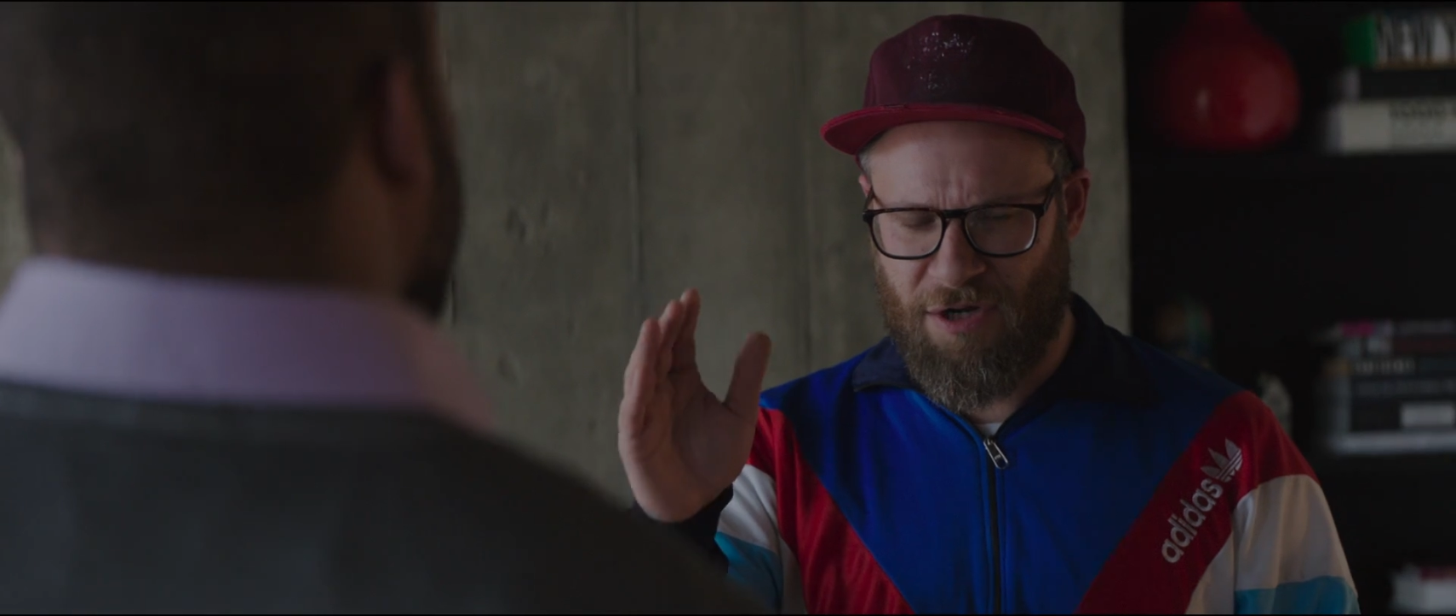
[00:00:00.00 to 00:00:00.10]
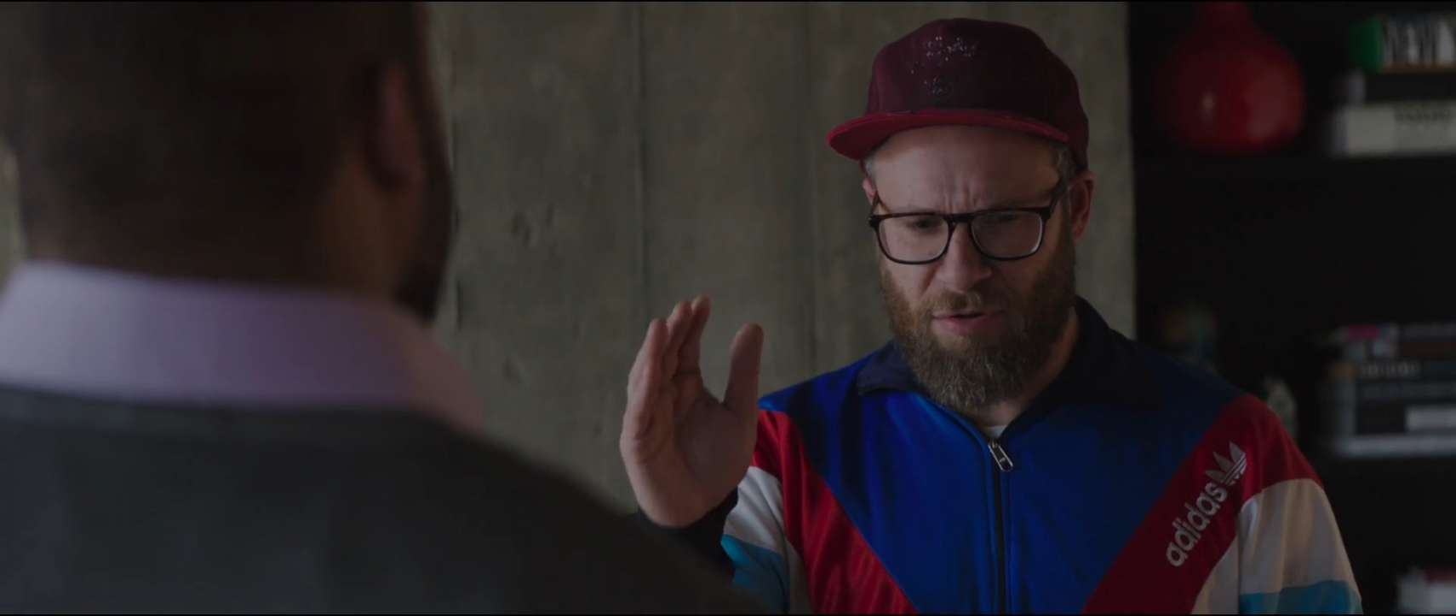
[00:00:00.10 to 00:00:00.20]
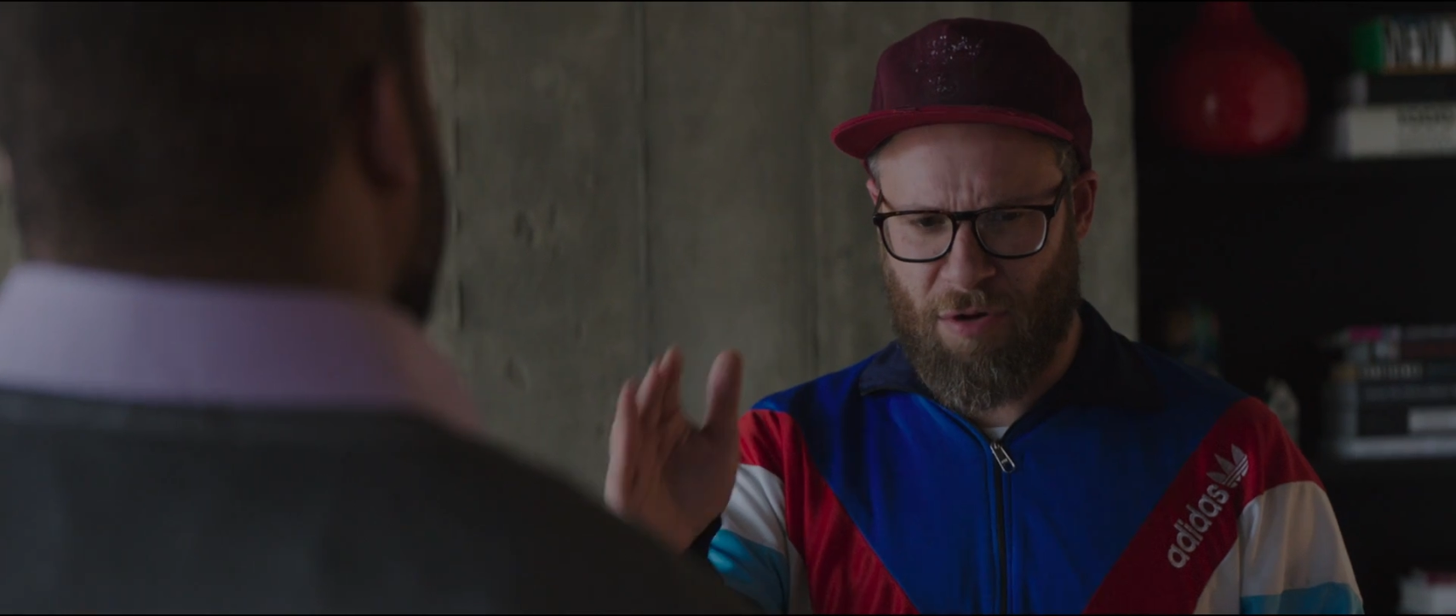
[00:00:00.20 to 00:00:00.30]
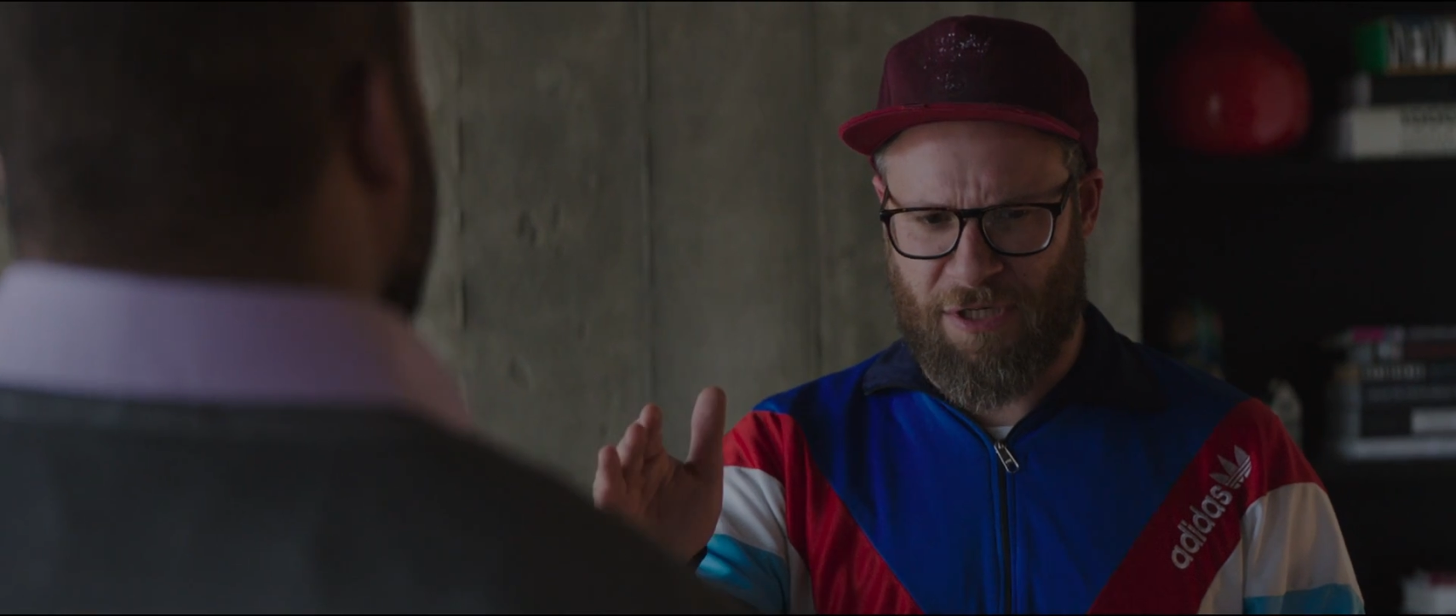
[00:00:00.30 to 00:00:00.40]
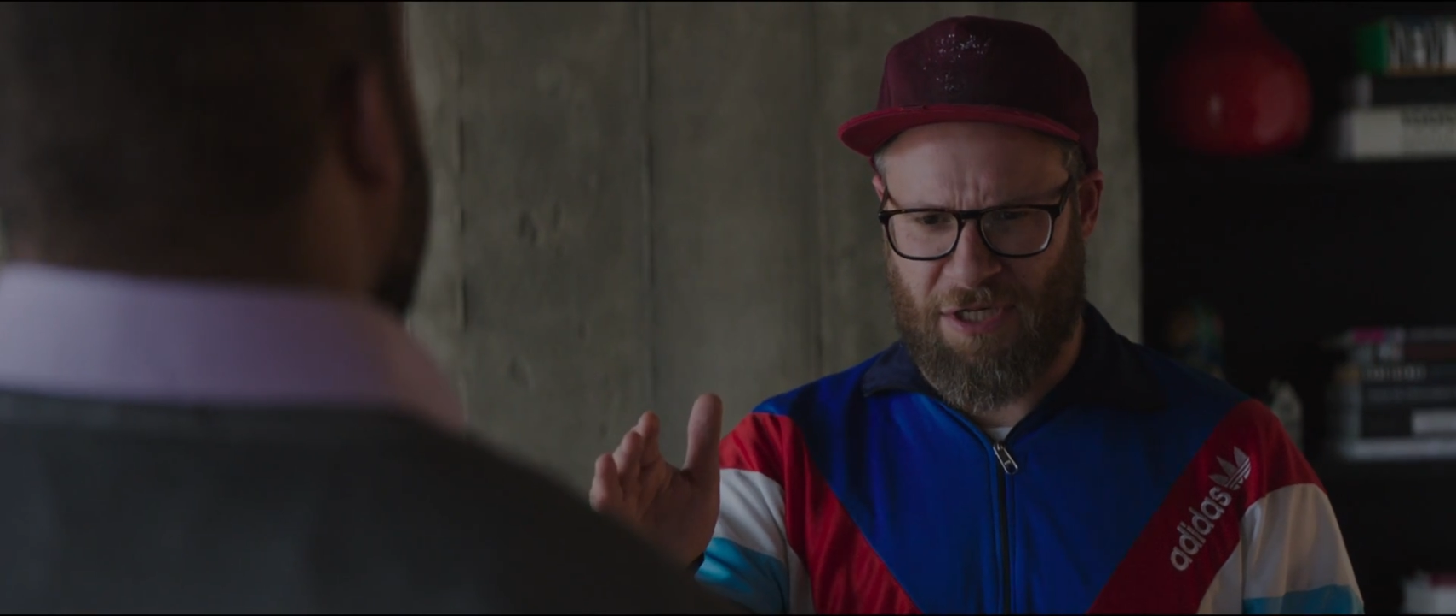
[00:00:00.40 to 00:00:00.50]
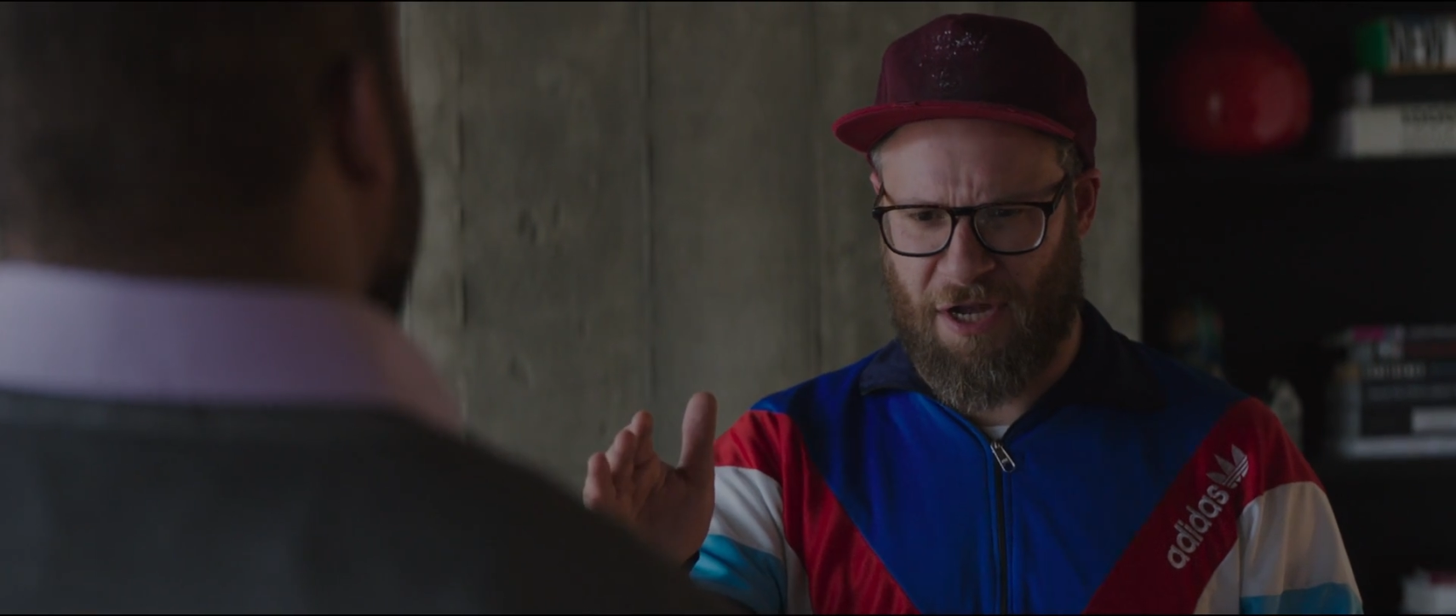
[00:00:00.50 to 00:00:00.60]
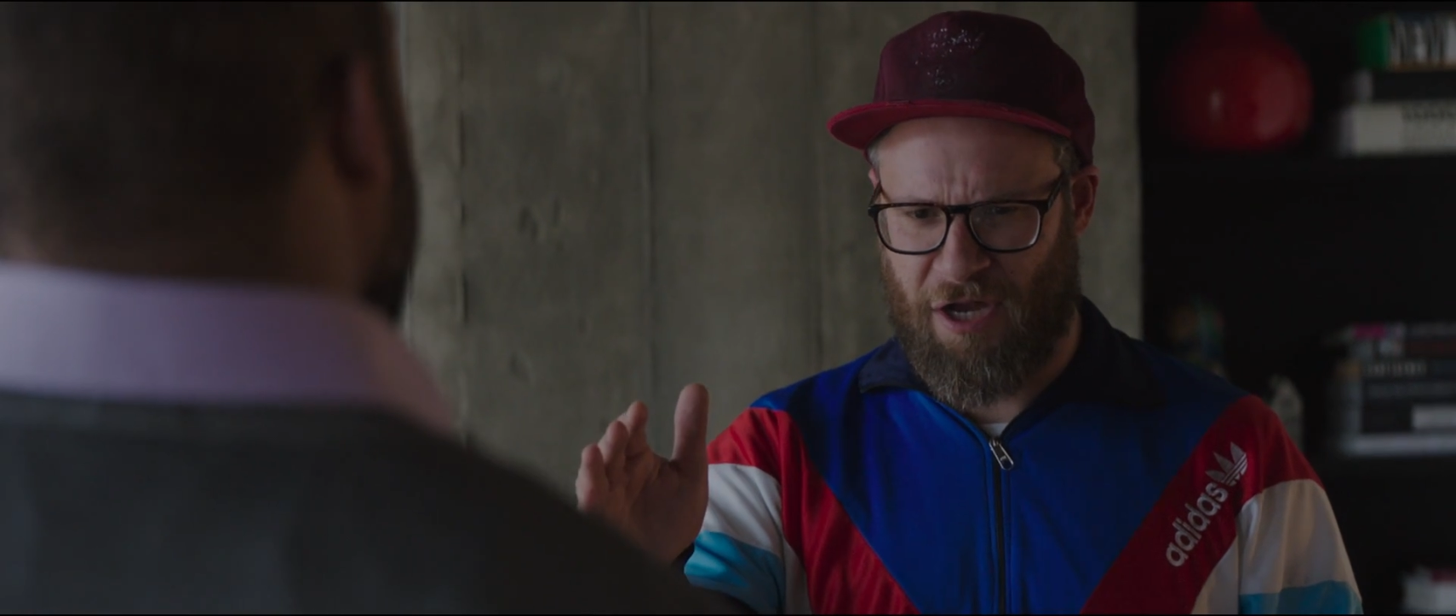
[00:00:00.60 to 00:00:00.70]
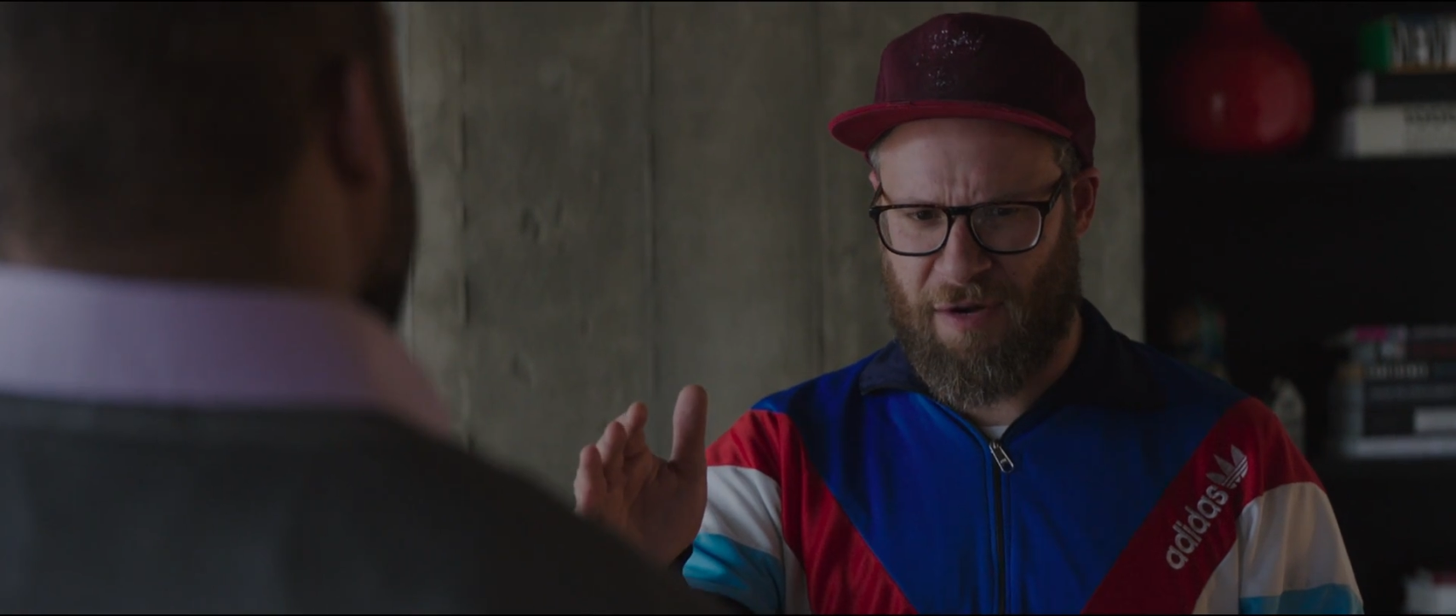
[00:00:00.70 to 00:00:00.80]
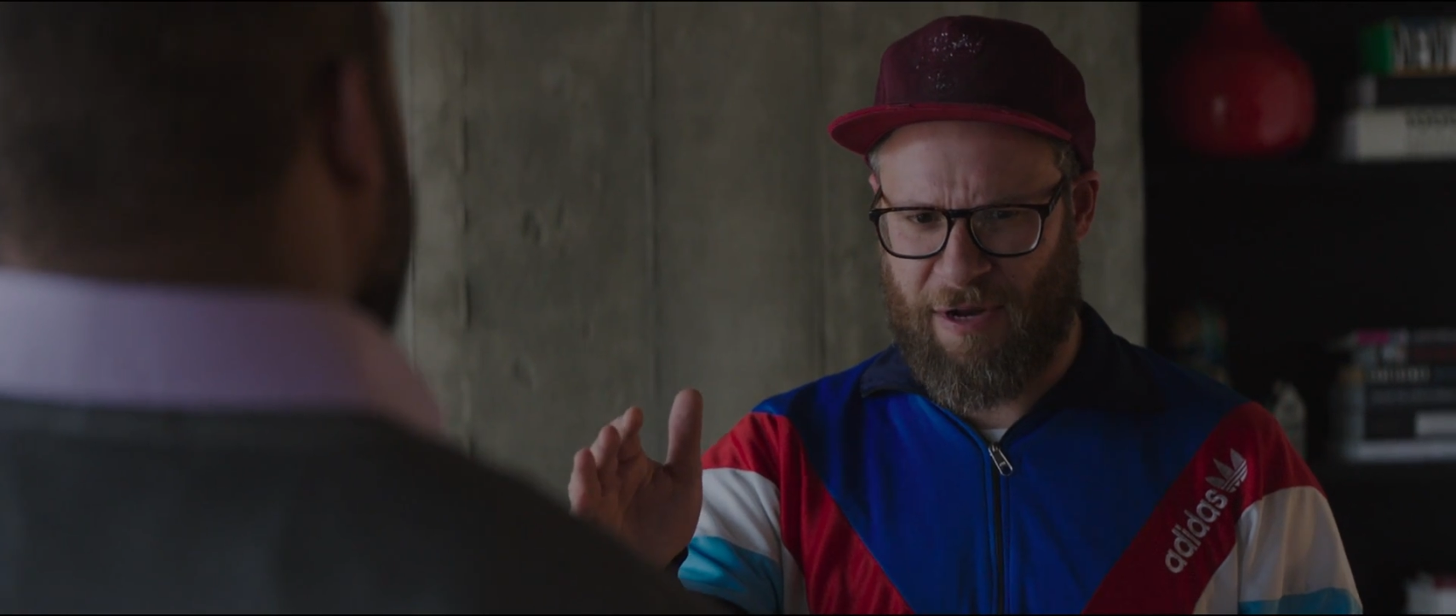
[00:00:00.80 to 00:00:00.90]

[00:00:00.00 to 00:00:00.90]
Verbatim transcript: You're always talking